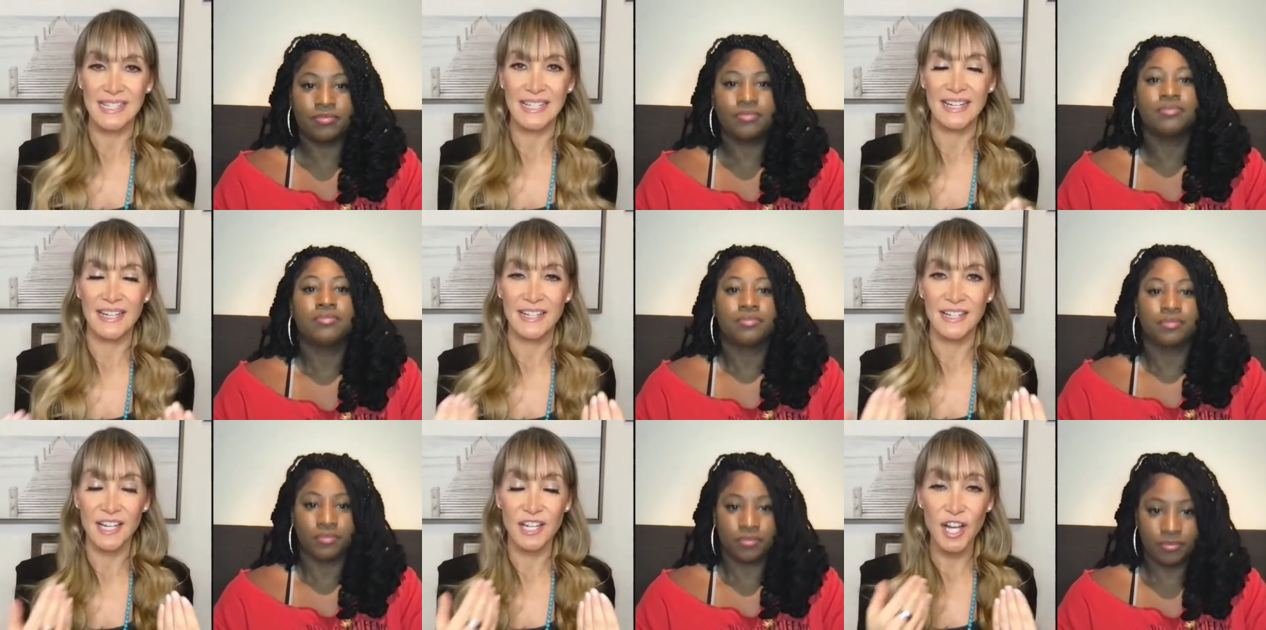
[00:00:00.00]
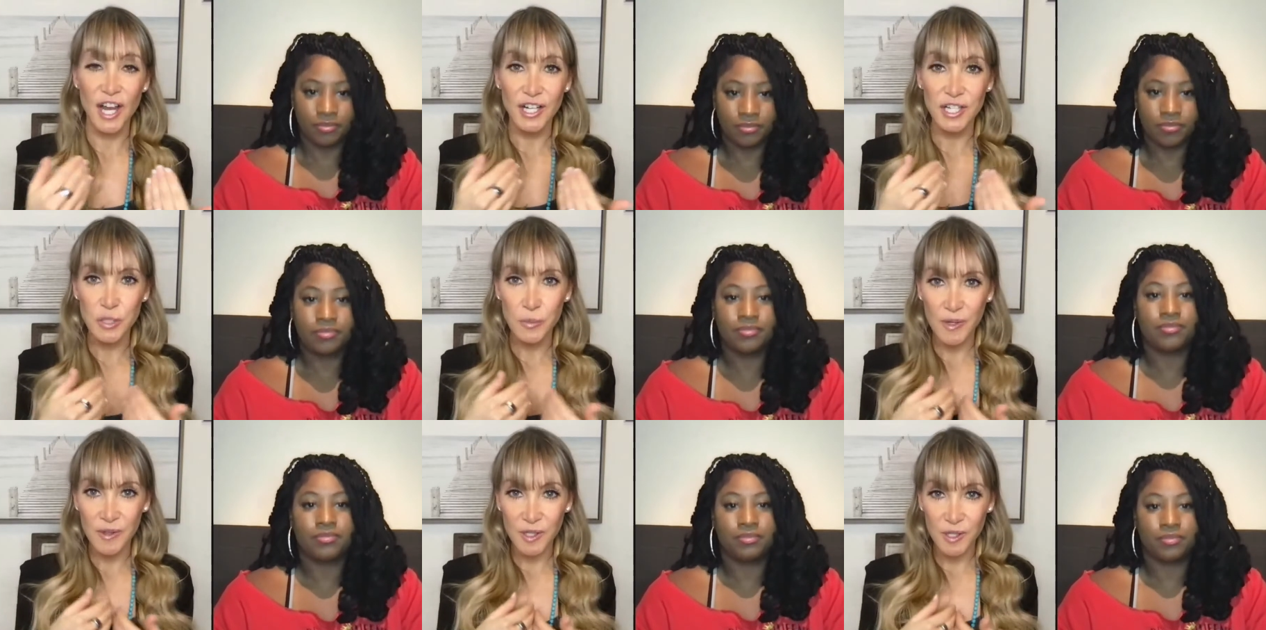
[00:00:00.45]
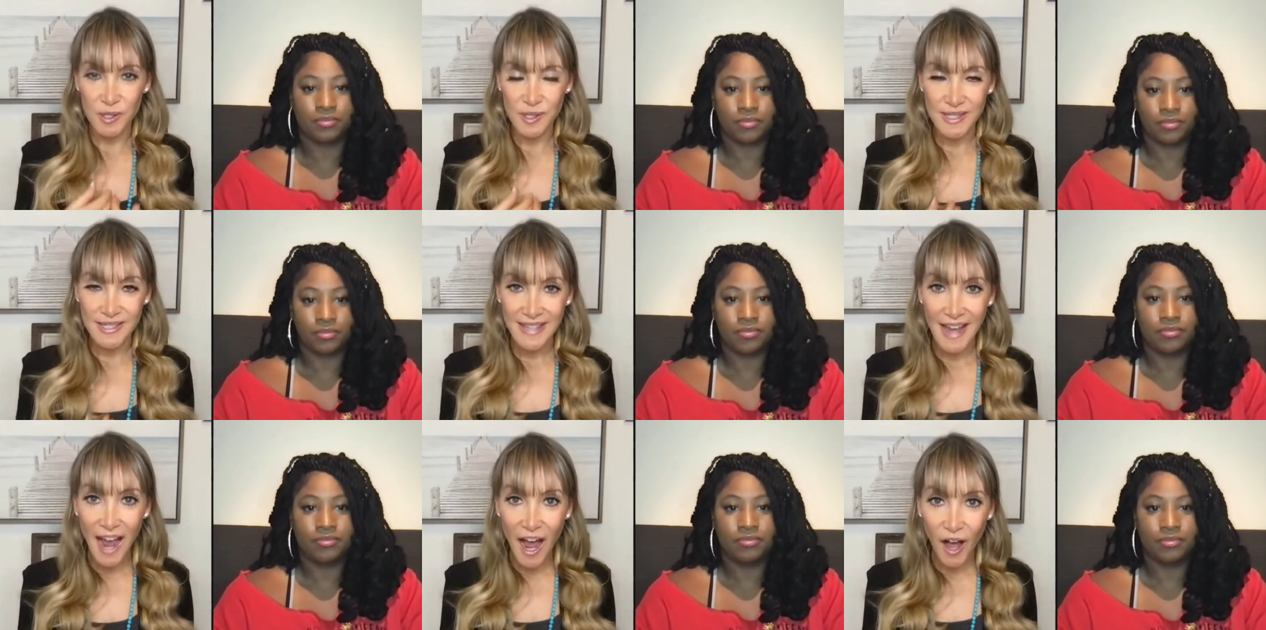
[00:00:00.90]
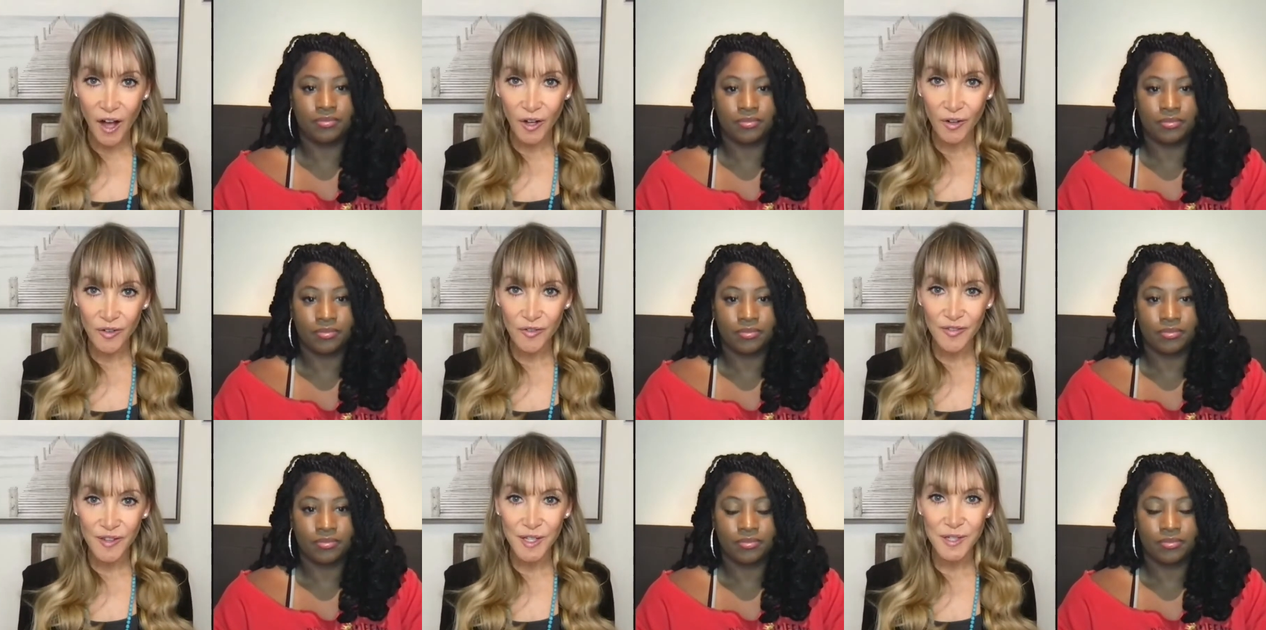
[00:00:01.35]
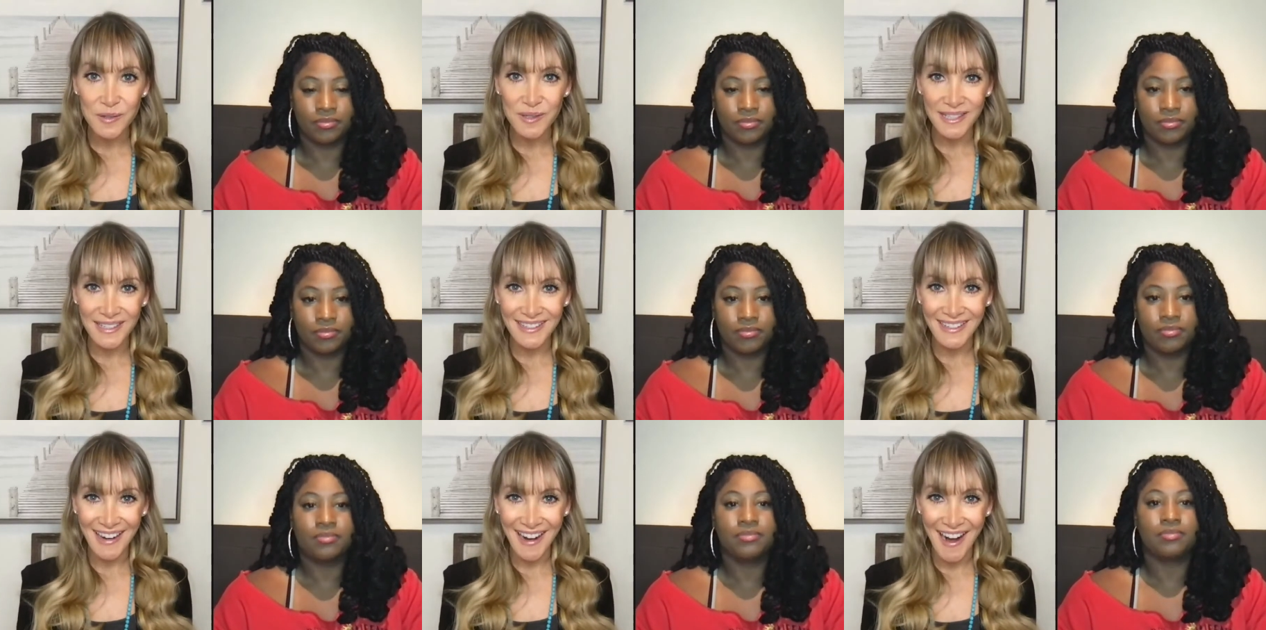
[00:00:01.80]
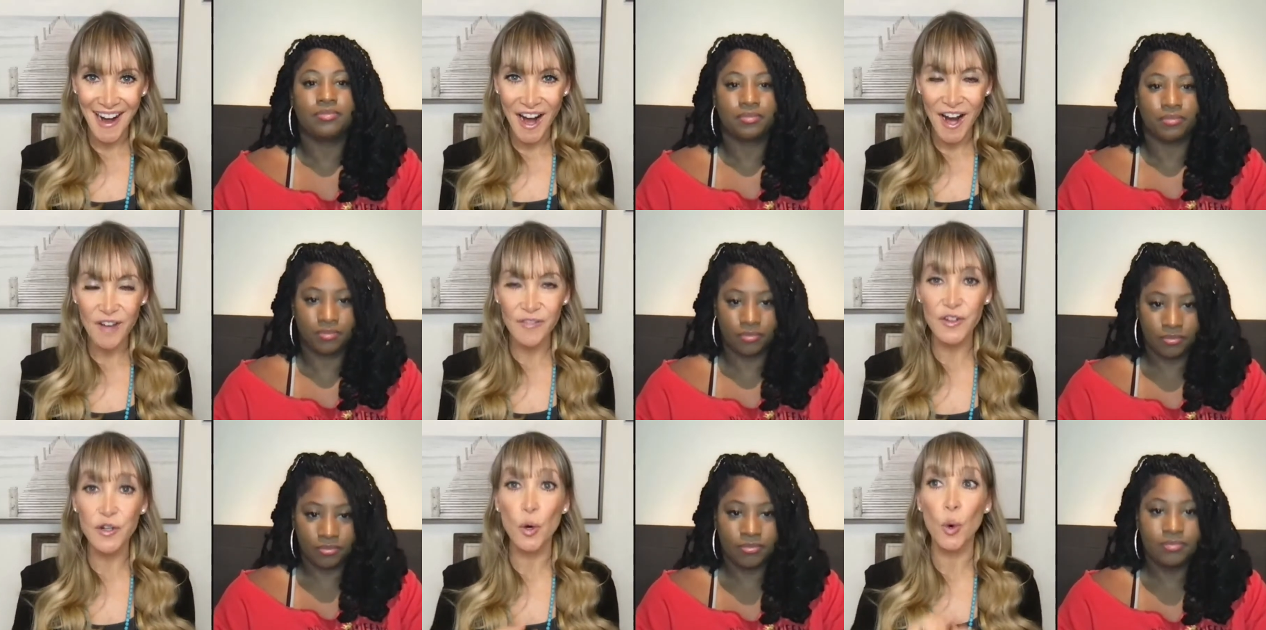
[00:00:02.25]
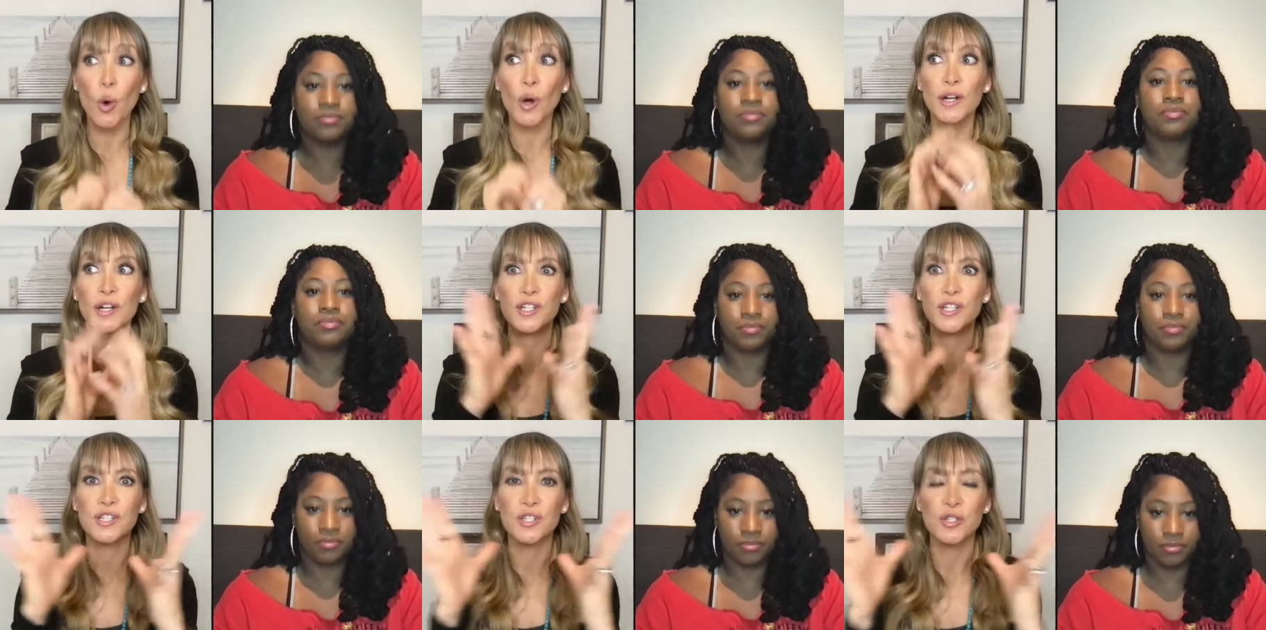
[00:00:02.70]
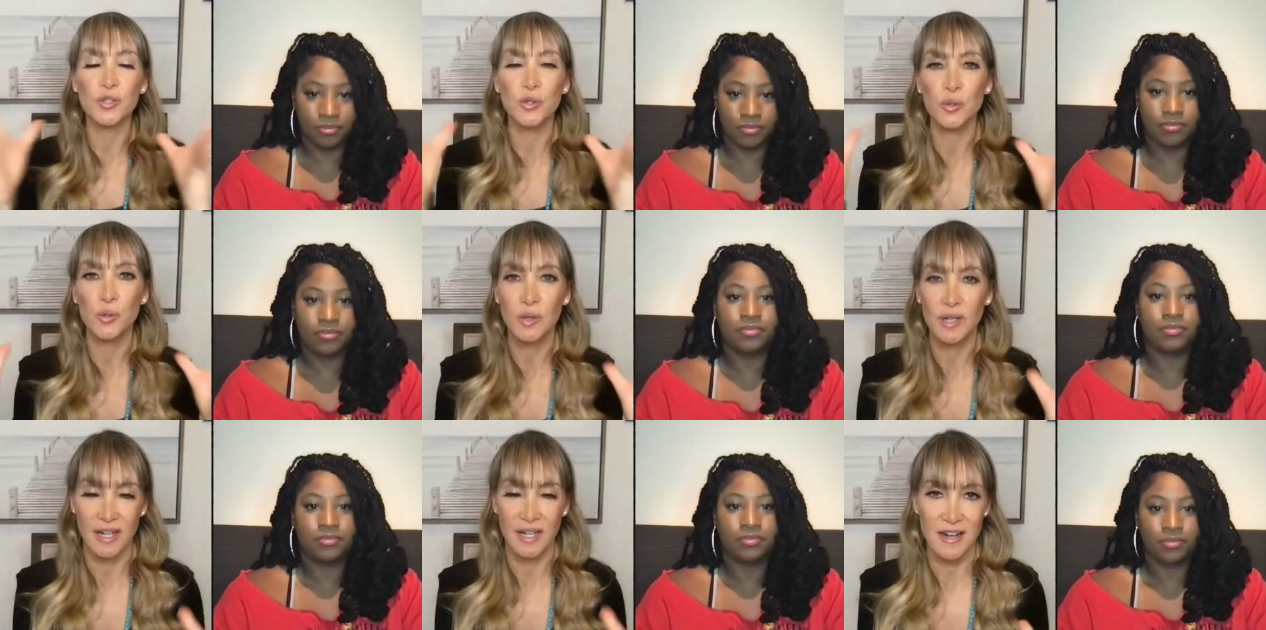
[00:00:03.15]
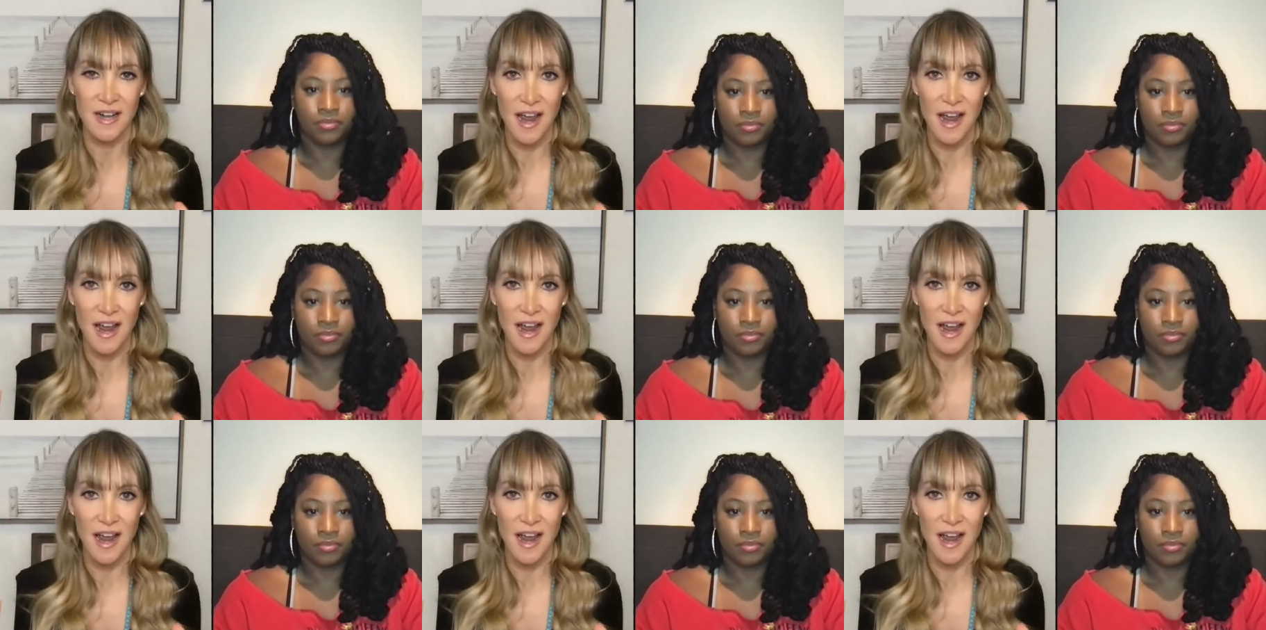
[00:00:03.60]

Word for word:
Speaker 1: It's the connection with yourself that you need to have in order to